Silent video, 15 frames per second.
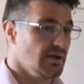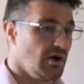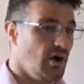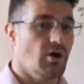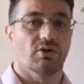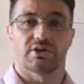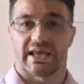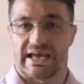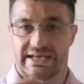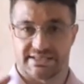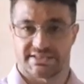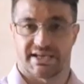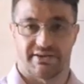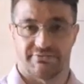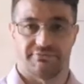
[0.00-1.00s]
all
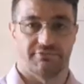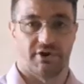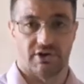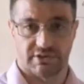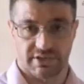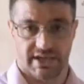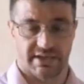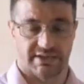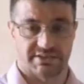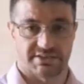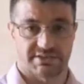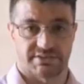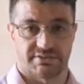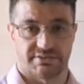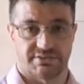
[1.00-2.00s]
cats have 4
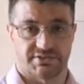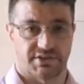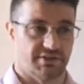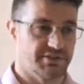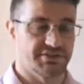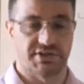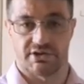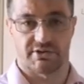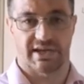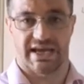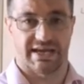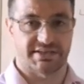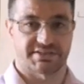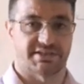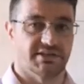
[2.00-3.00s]
legs. So there's no
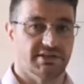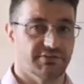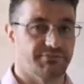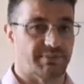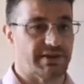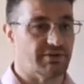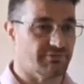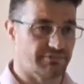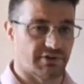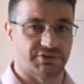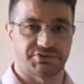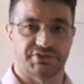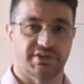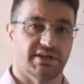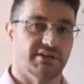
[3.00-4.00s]
cats that have been
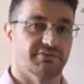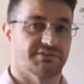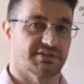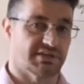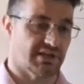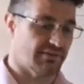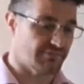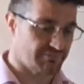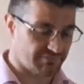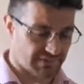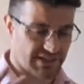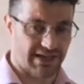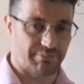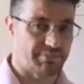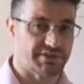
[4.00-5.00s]
unfortunate enough to have
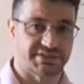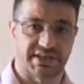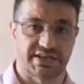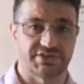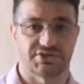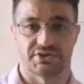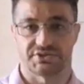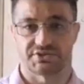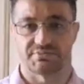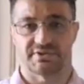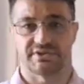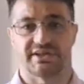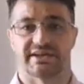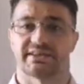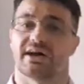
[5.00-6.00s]
an amputation or
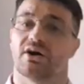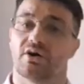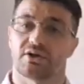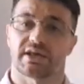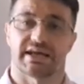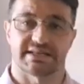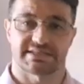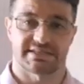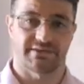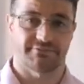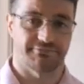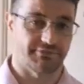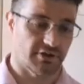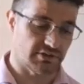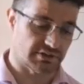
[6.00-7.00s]
something like that. All cats
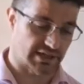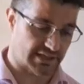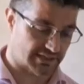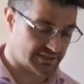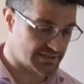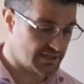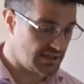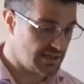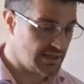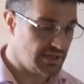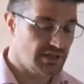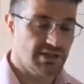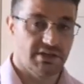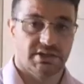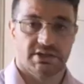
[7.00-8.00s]
have 4 legs.
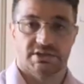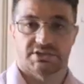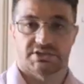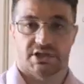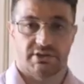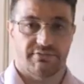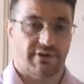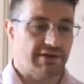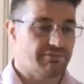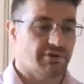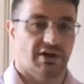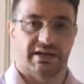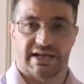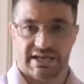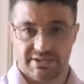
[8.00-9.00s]
So if I've
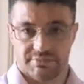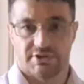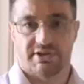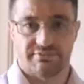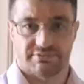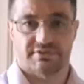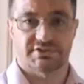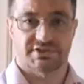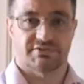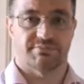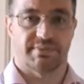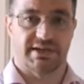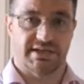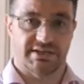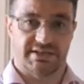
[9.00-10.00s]
got an animal in front of
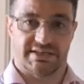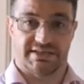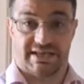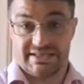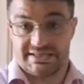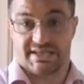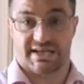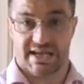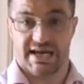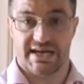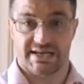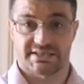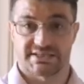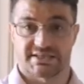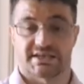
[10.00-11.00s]
me and it's a
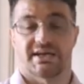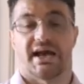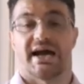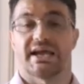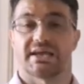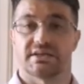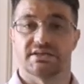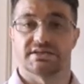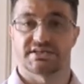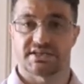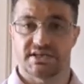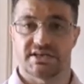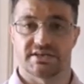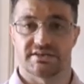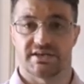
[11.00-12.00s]
cat, I can
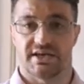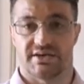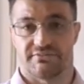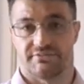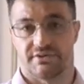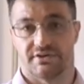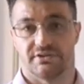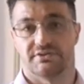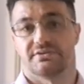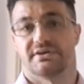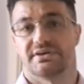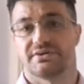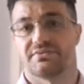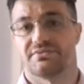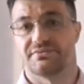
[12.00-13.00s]
assert, therefore,
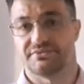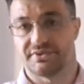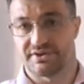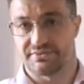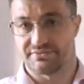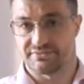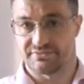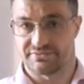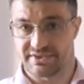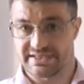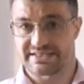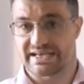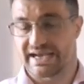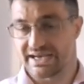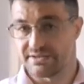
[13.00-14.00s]
that
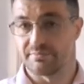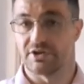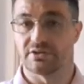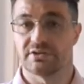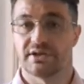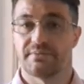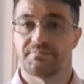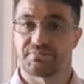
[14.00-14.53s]
this animal,